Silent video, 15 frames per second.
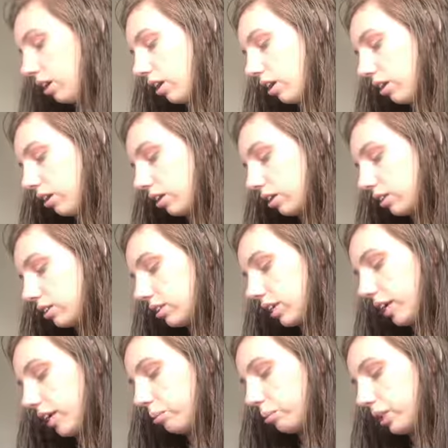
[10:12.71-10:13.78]

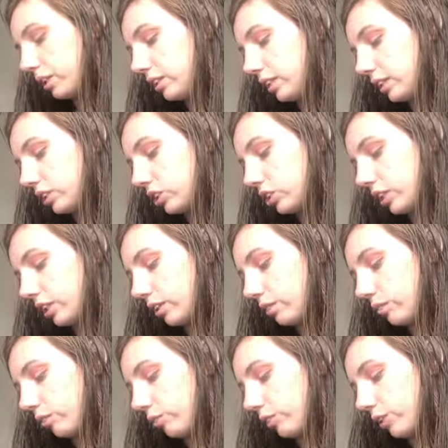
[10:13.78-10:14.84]
and I'm going to take the
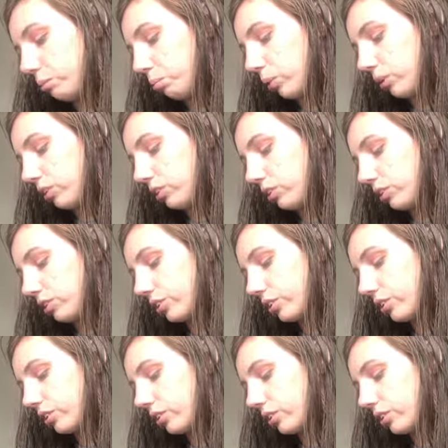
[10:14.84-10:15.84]
shade Rebirth,